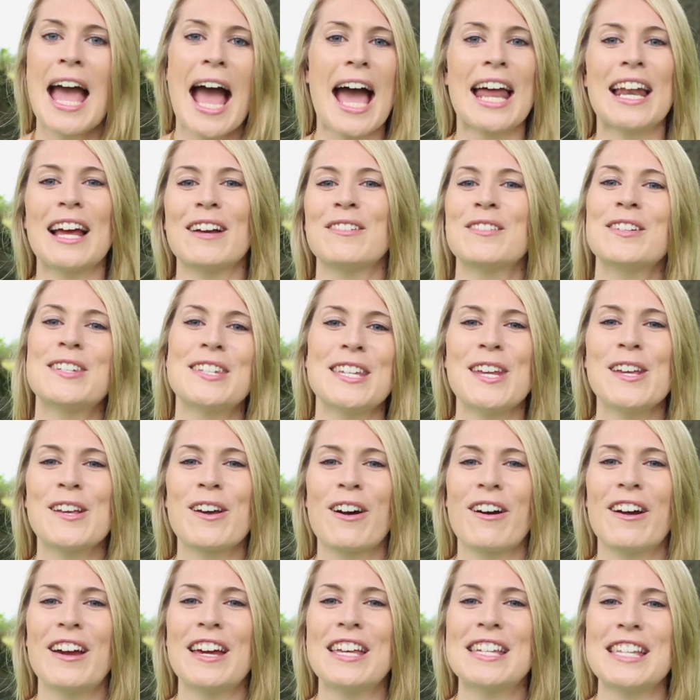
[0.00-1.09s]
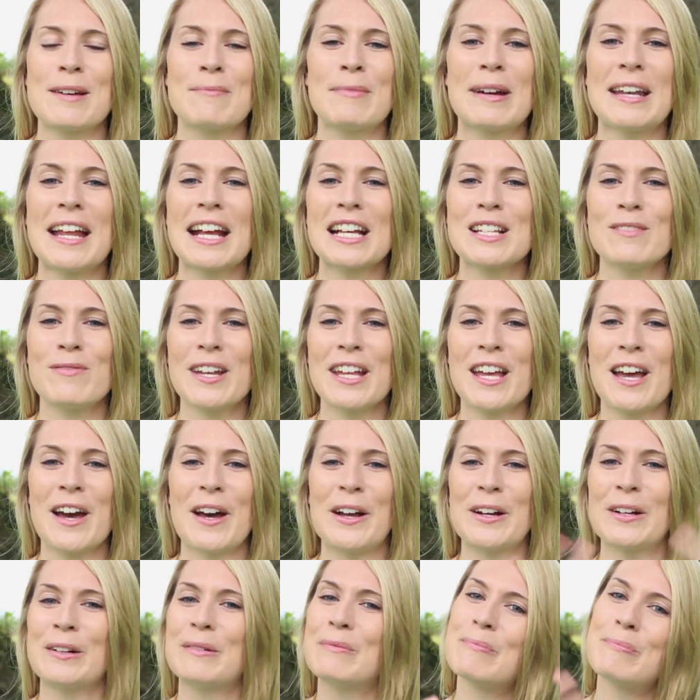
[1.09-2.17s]
And I will see you guys in my next
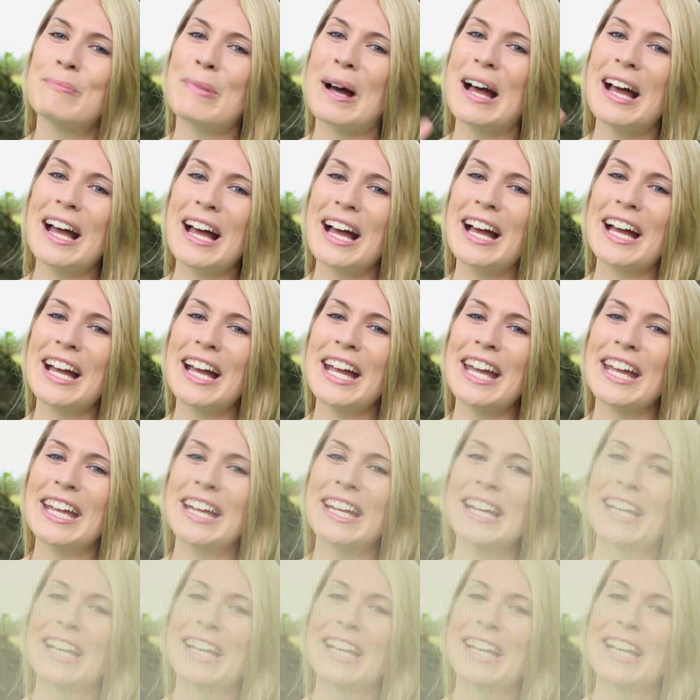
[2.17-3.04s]
video. Bye!